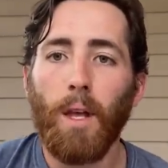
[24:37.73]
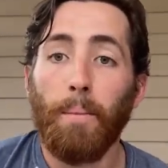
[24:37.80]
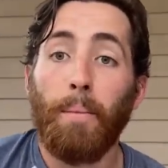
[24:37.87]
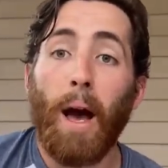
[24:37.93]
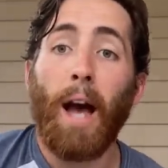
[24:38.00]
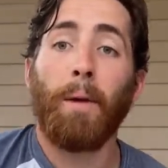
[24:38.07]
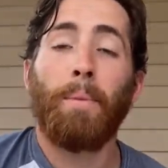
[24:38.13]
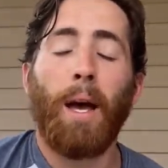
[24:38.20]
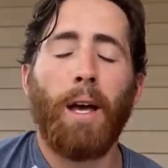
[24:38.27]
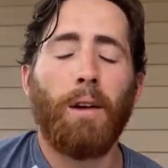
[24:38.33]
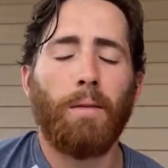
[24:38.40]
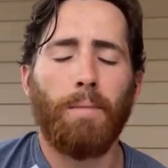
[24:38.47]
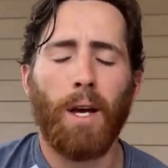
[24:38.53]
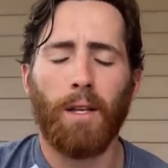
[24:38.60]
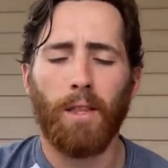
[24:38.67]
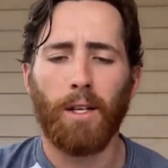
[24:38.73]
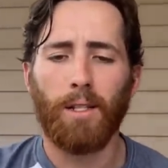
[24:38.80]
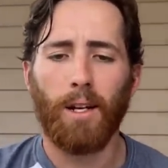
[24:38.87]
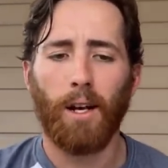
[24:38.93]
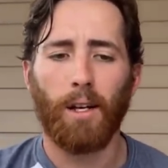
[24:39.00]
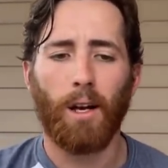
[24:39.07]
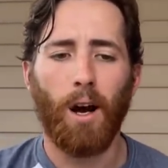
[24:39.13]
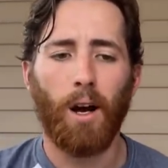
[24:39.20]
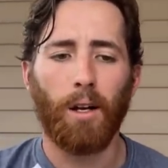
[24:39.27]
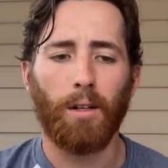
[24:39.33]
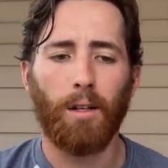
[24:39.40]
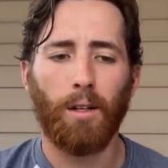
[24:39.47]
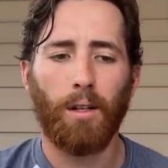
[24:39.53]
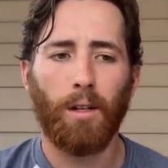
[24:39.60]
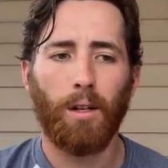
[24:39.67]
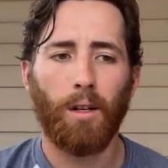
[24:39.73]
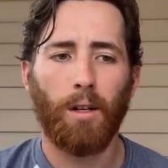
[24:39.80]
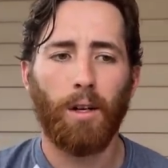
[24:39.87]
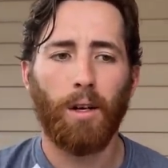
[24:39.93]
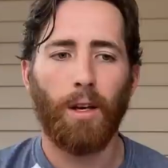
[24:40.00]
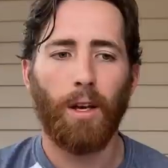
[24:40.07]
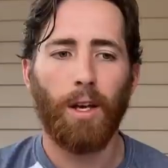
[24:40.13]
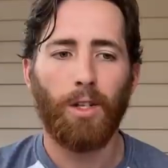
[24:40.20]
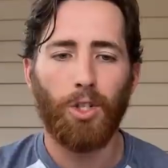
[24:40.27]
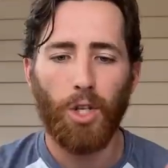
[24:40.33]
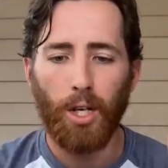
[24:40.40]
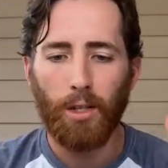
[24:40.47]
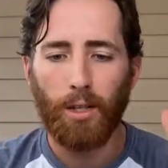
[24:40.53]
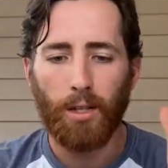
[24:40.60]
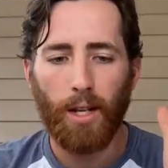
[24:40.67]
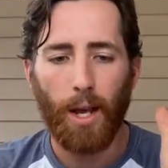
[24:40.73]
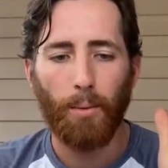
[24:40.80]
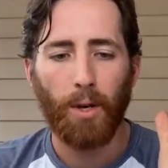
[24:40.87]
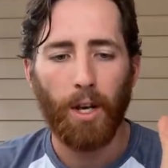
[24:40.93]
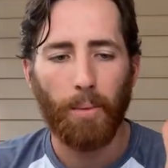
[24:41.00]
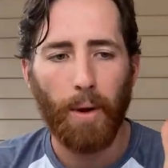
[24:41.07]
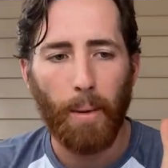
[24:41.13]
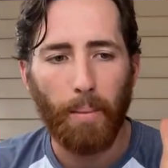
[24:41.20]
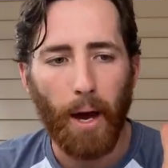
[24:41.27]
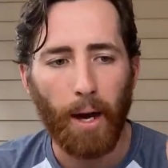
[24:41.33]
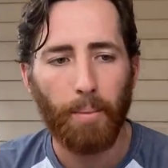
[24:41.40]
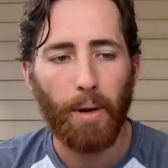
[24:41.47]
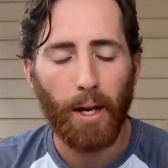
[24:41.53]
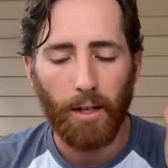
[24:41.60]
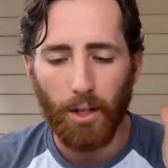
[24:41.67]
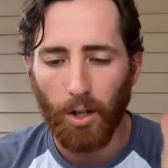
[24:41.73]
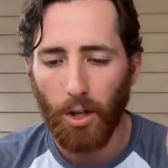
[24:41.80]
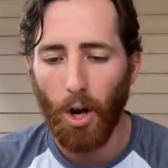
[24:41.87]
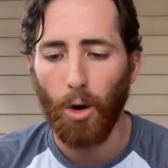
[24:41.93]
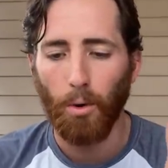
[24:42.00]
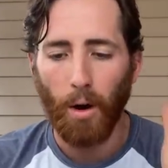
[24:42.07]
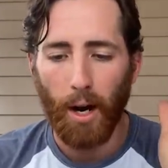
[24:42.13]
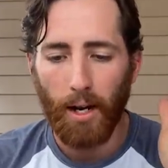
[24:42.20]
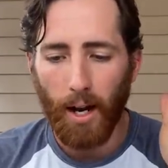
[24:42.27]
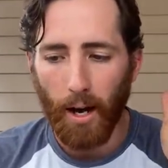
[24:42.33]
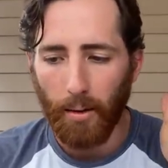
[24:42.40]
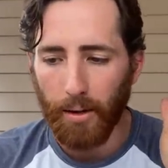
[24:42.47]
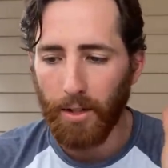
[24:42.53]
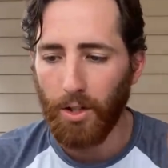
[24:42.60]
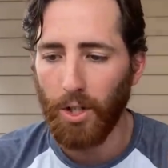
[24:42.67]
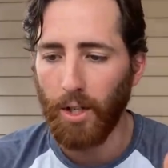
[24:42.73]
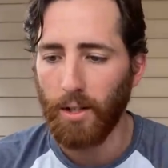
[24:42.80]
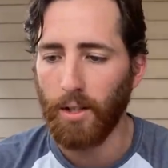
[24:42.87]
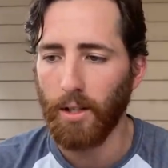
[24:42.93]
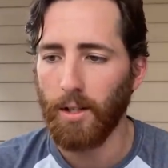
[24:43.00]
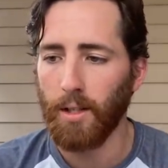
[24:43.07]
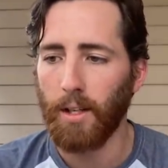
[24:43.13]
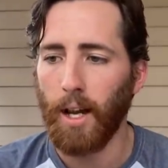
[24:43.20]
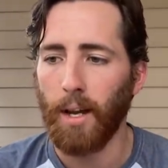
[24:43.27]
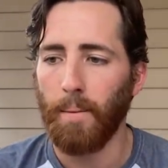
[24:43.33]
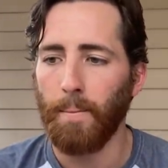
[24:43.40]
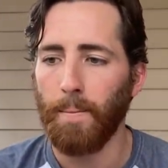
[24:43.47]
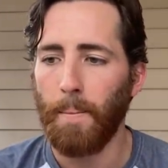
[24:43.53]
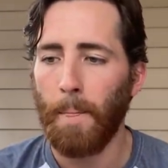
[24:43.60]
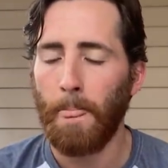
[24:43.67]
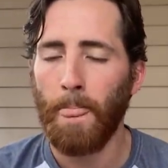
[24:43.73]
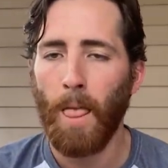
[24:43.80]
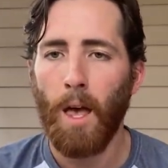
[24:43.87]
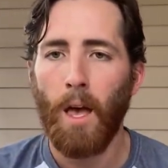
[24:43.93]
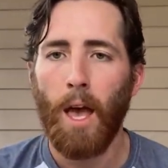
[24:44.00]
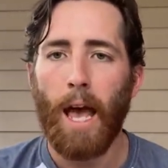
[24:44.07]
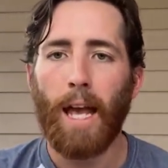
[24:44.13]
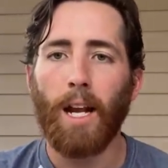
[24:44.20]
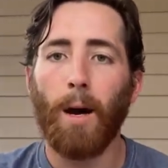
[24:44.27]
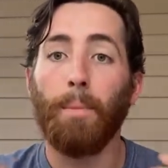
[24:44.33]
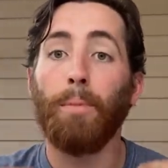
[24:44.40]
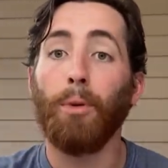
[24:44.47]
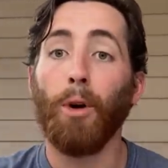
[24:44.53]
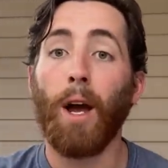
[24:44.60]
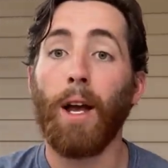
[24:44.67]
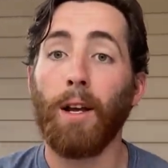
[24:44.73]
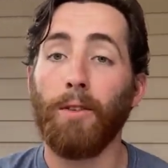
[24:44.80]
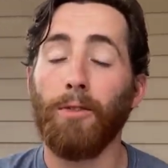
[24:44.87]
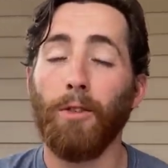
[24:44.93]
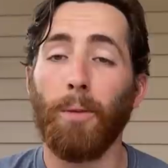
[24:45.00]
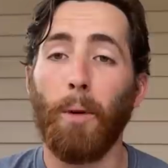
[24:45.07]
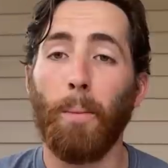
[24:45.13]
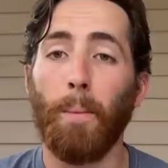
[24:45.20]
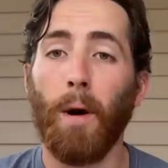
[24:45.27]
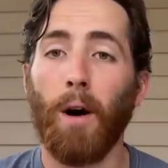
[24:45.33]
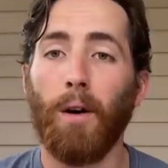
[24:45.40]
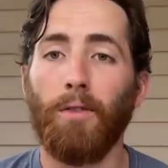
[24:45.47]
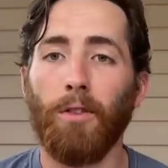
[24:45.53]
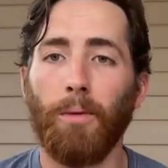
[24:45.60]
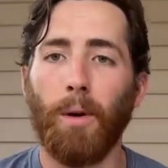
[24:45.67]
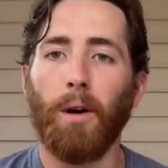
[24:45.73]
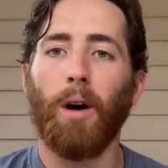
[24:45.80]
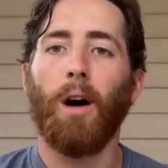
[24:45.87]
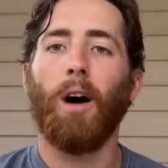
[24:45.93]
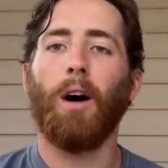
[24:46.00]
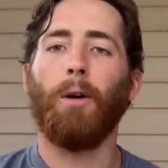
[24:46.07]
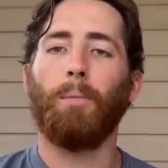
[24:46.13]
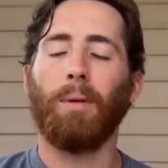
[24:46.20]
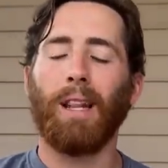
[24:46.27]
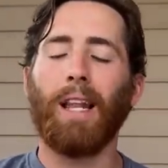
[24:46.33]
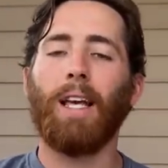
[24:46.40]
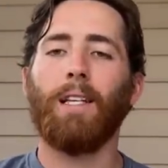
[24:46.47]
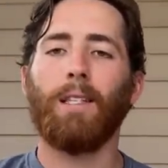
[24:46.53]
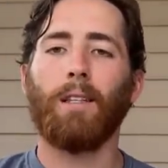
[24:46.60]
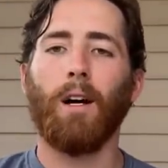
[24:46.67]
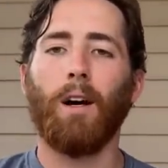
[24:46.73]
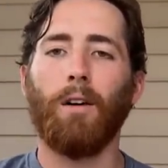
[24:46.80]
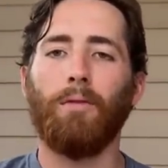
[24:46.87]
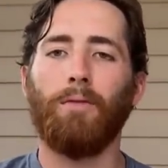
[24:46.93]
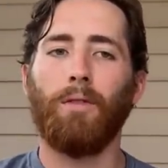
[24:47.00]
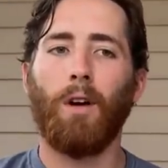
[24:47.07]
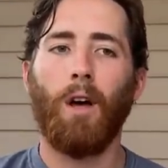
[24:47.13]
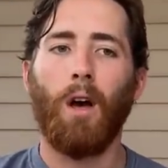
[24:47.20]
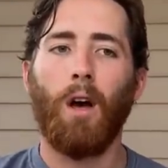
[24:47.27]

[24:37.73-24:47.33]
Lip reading: Back pain, man, that's not God. In Jesus' name, we command back pain to go right now in Jesus' name. And I'm praying from a place of,